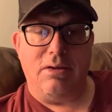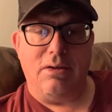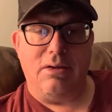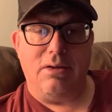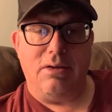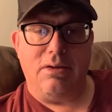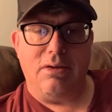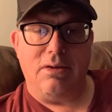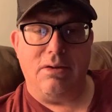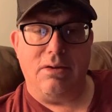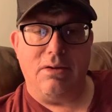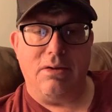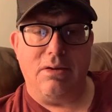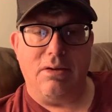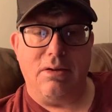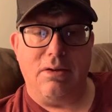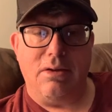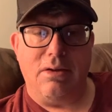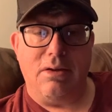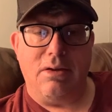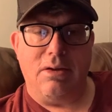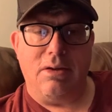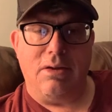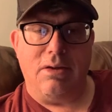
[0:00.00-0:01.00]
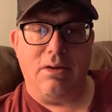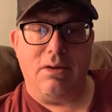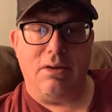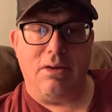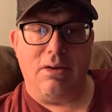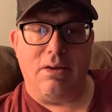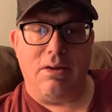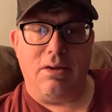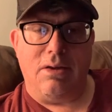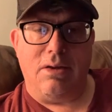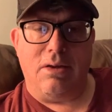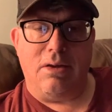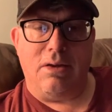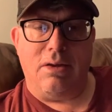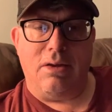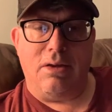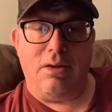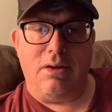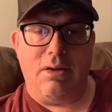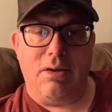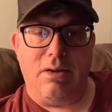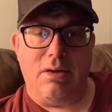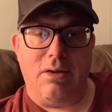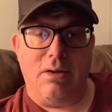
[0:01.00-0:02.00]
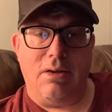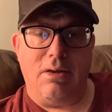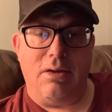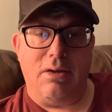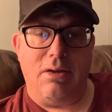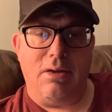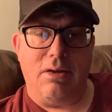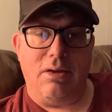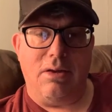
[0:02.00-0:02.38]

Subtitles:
No one is speaking in this clip.